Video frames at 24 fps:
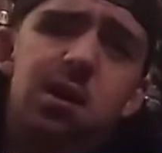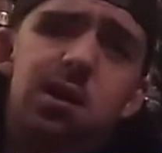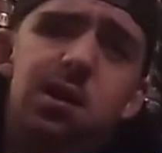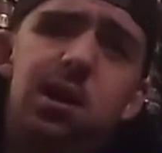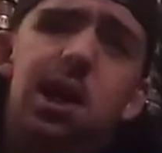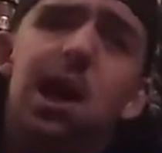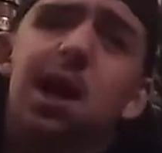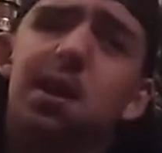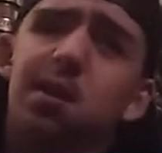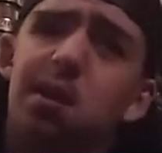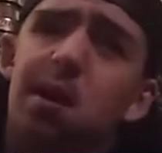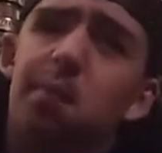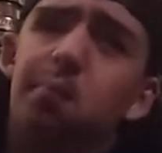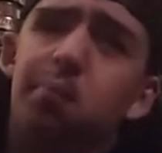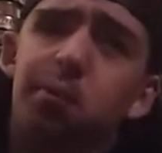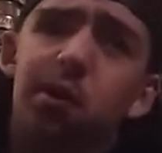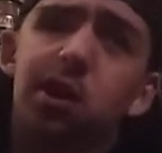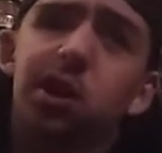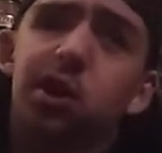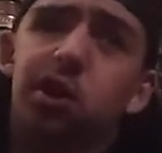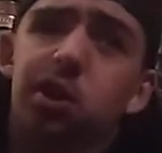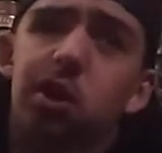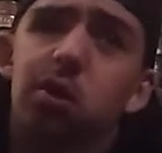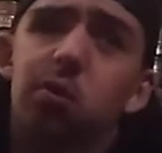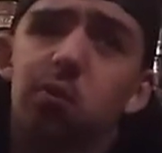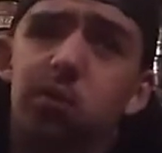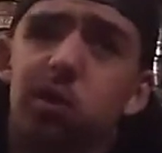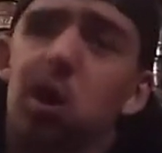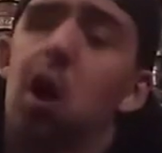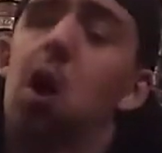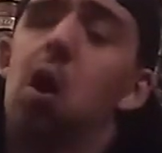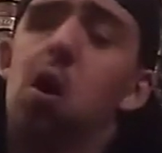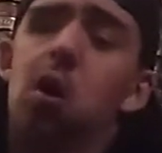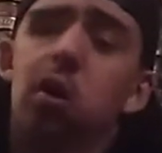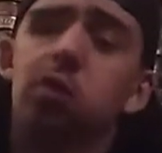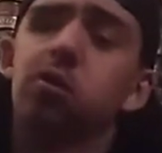I'm pretty sure it was
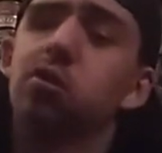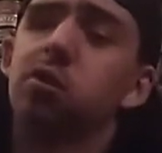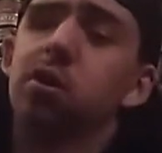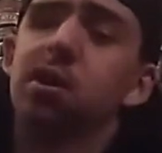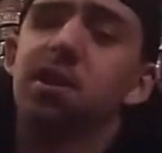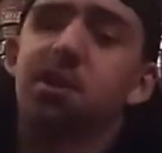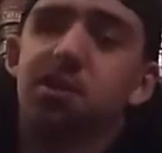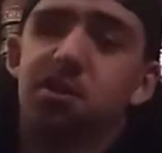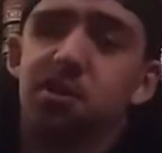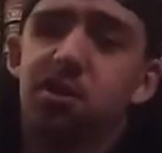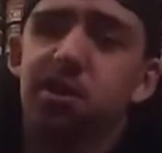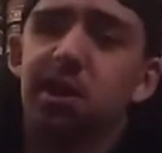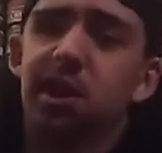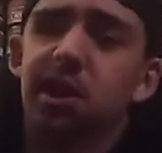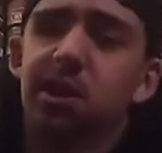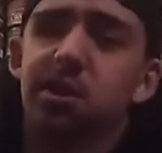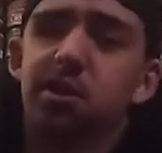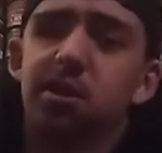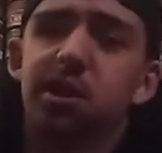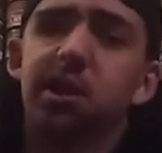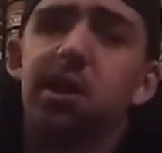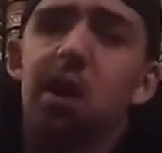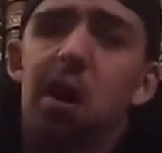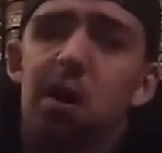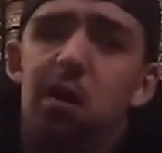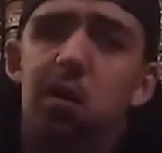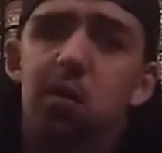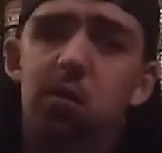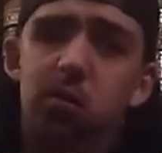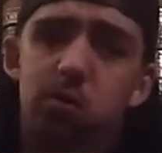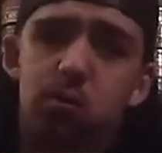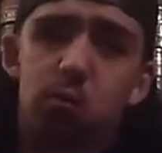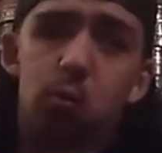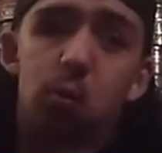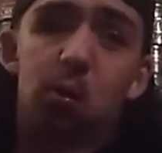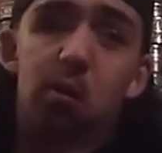
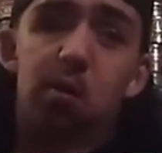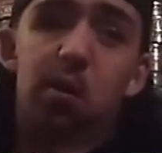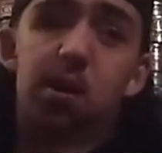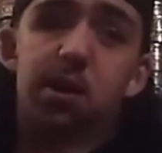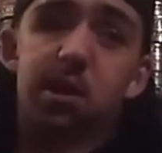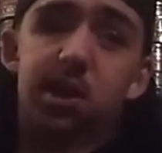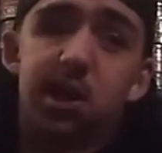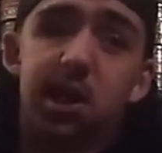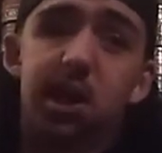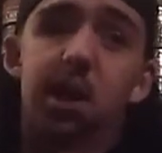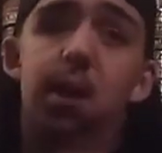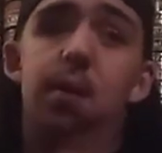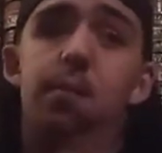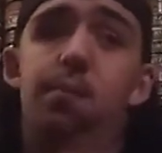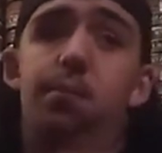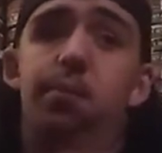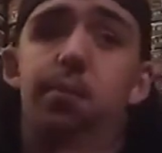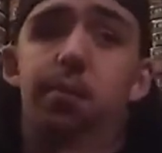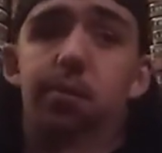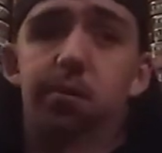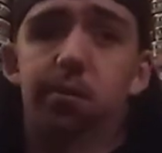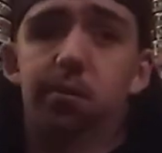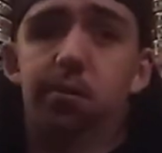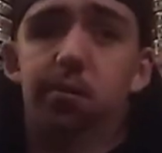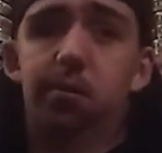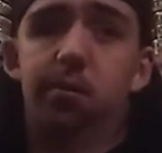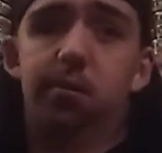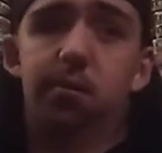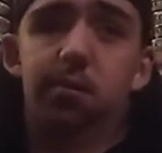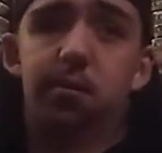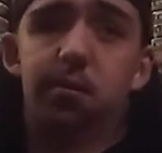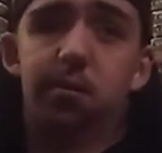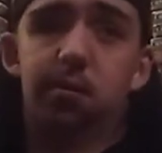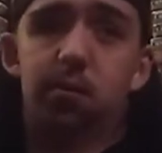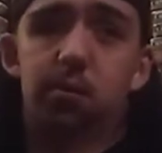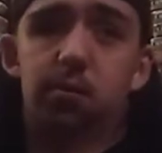$160 worth of dip.
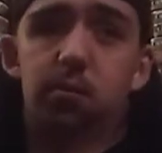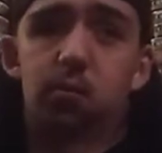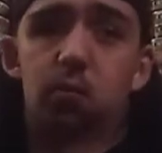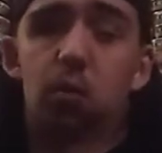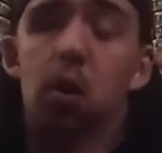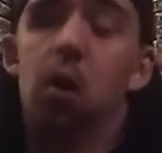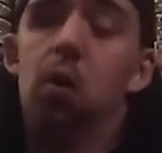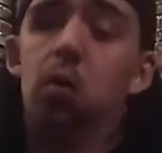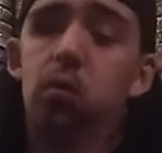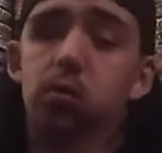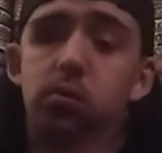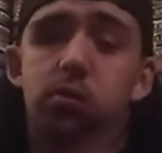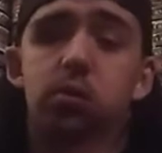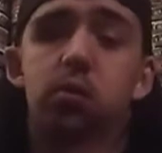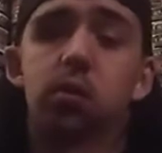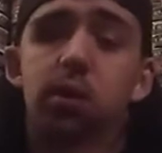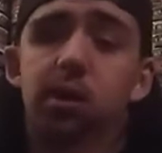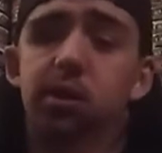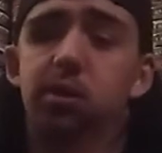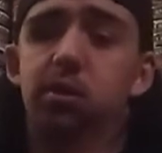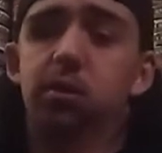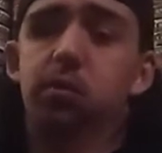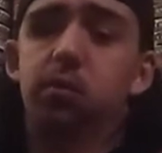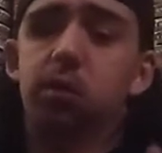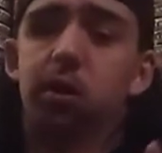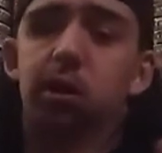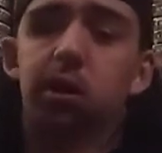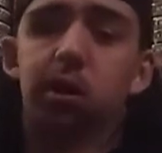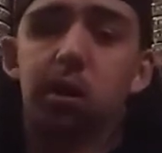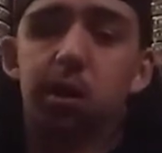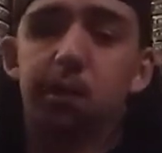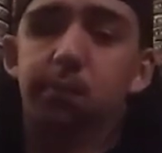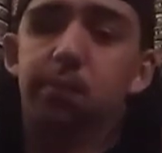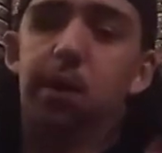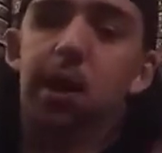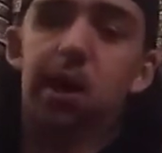Rolls, Grizzly
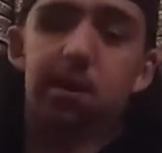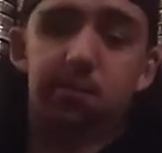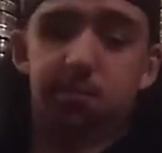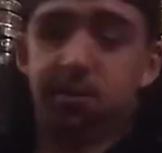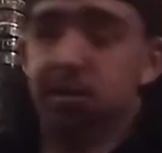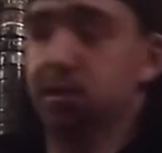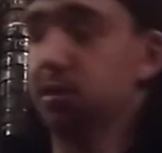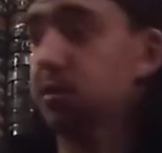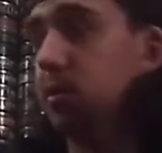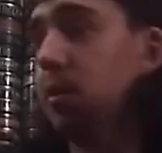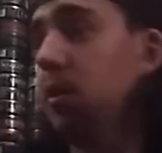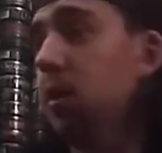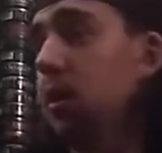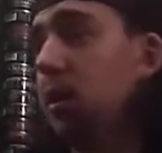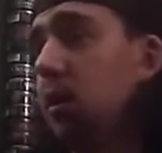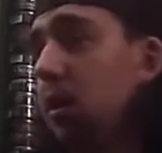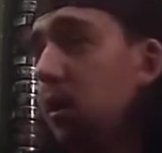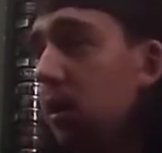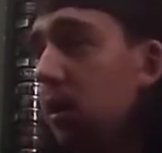Wintergreen pouches.